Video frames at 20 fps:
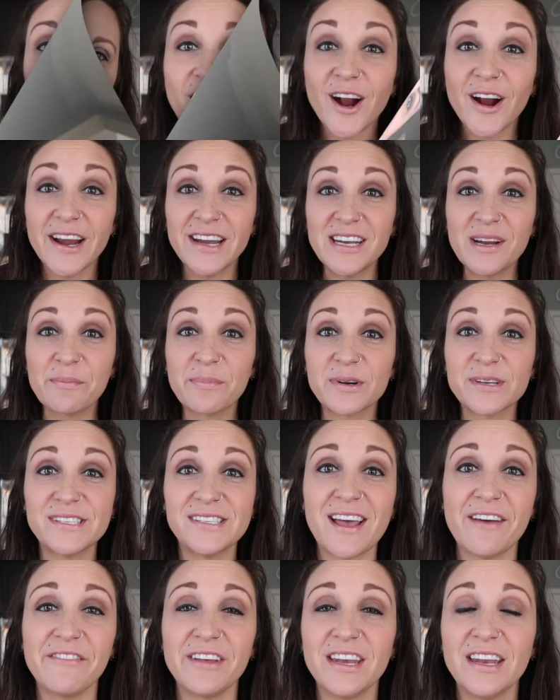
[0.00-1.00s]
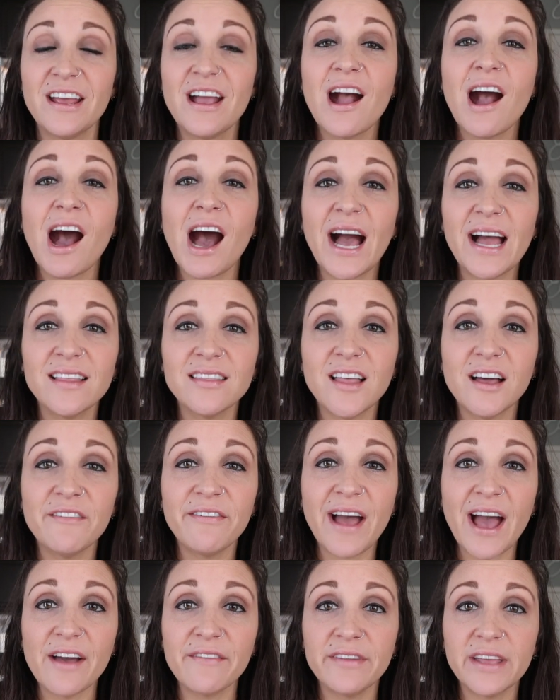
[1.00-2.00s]
All right, number seven, I love
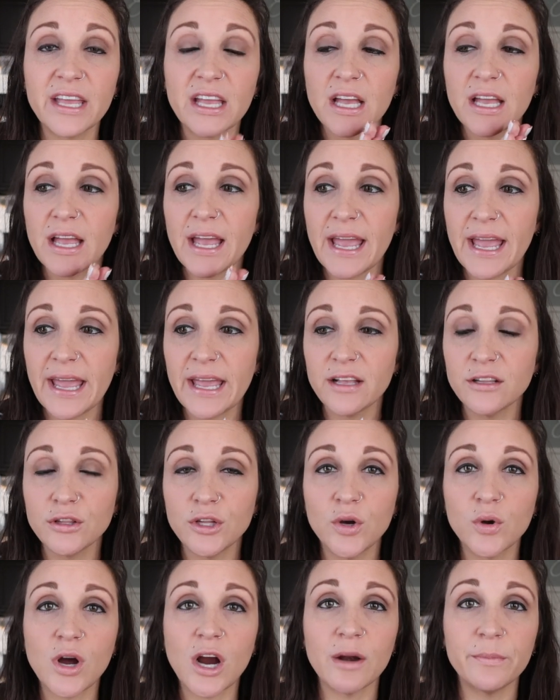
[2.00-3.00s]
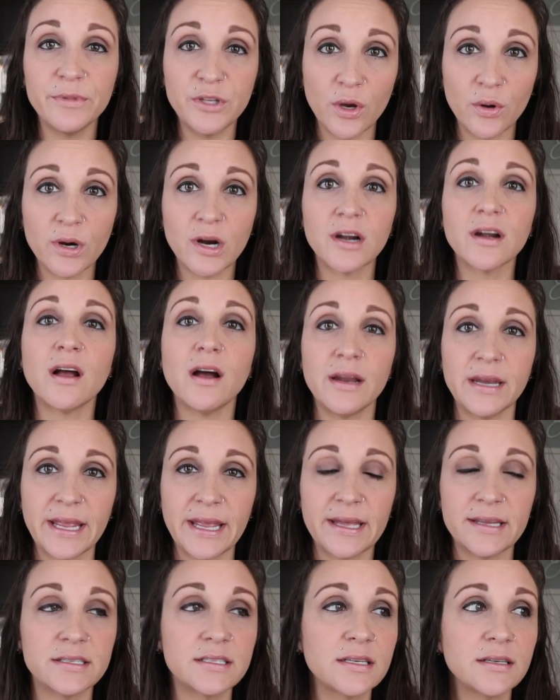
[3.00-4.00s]
having a low carb yogurt on
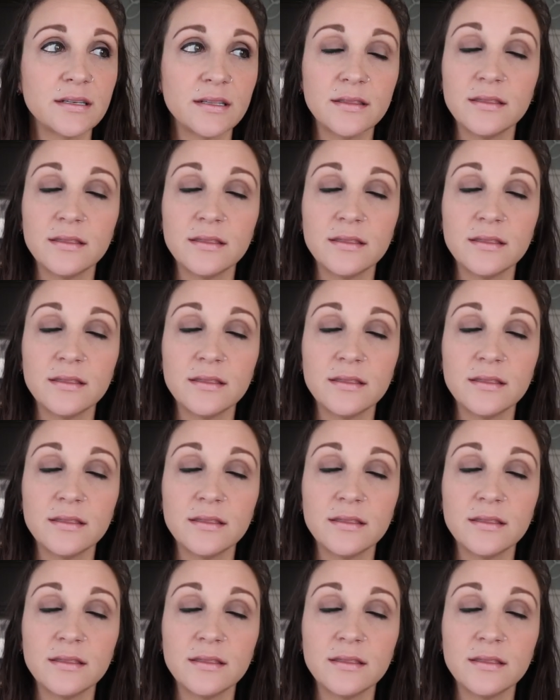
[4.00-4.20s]
hand.